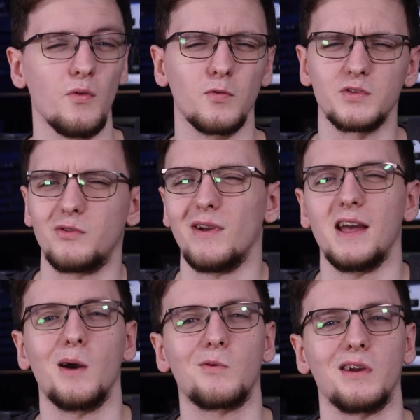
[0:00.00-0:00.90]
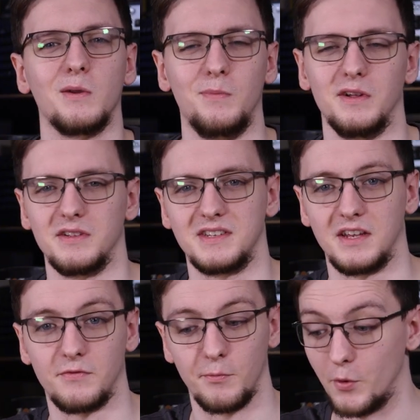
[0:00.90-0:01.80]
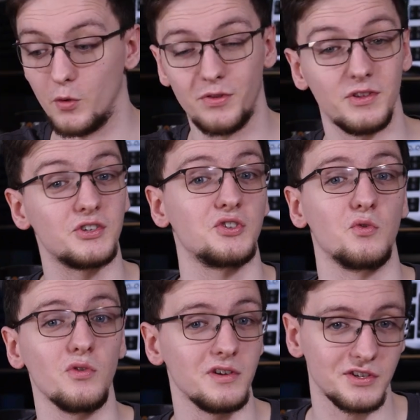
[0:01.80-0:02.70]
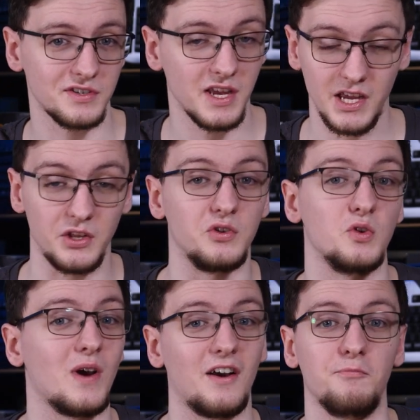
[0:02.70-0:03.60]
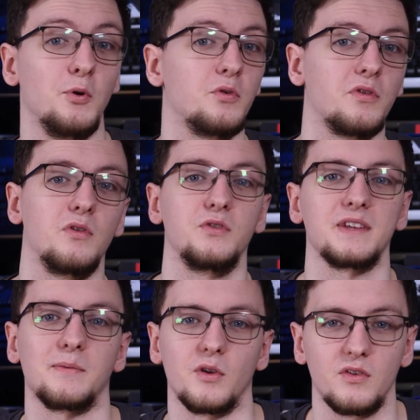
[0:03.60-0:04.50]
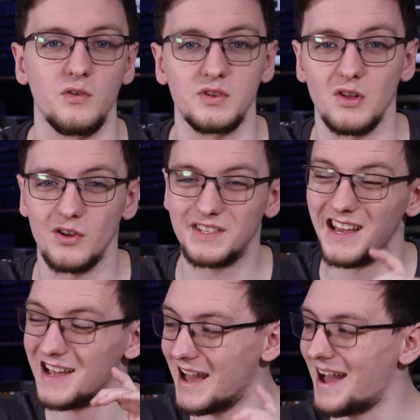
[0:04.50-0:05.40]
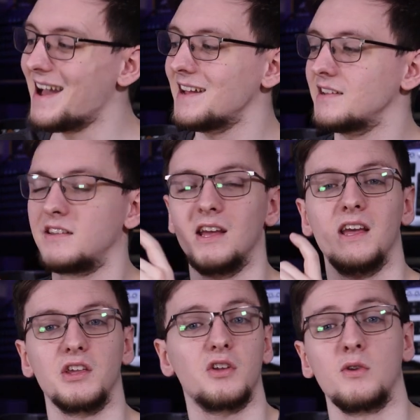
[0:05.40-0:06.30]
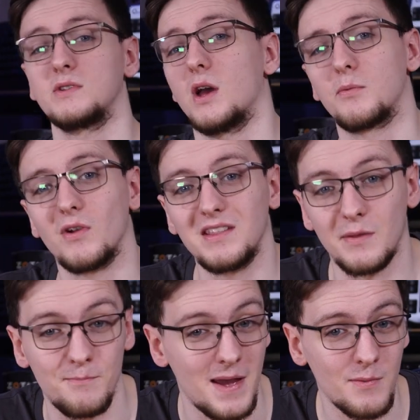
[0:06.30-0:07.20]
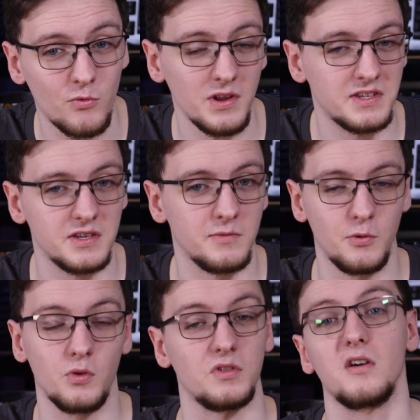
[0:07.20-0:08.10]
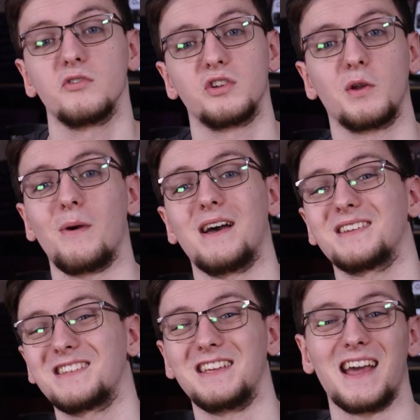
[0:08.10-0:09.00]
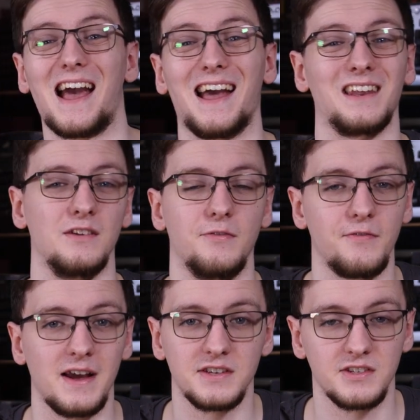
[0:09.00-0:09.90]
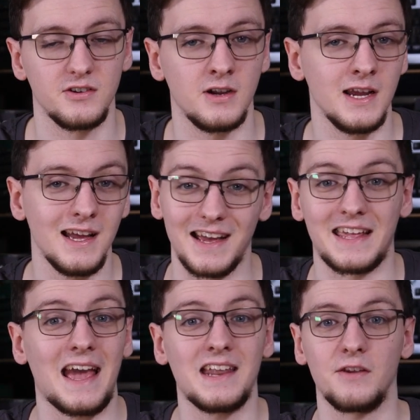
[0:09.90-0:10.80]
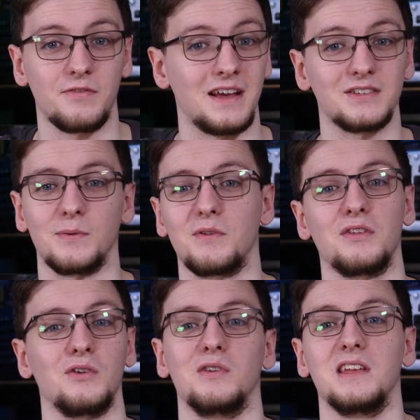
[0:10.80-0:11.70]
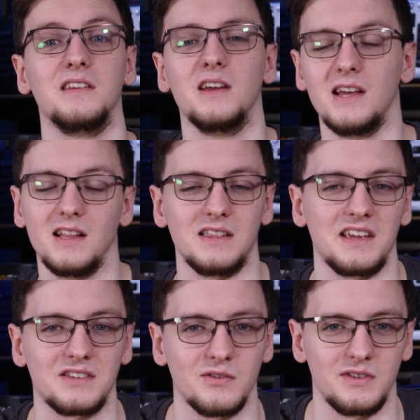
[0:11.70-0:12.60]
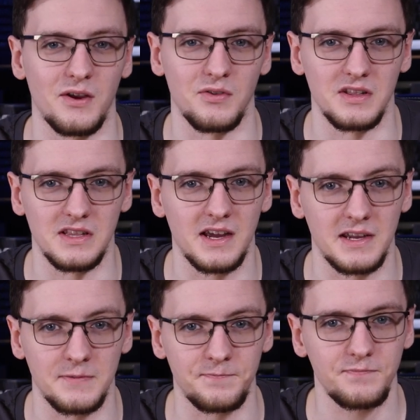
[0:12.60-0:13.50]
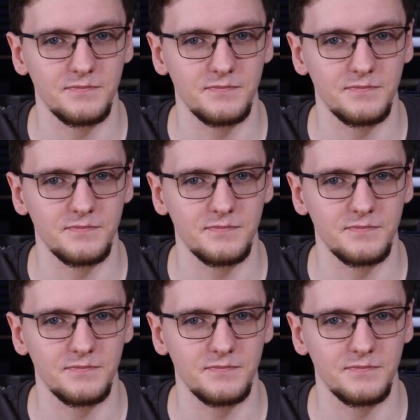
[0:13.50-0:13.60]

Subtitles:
offers great upgradability for both the storage, as you do have both of those M.2 slots, and you can also upgrade the memory to both larger capacity and faster, again, if that's something that you need later down the line.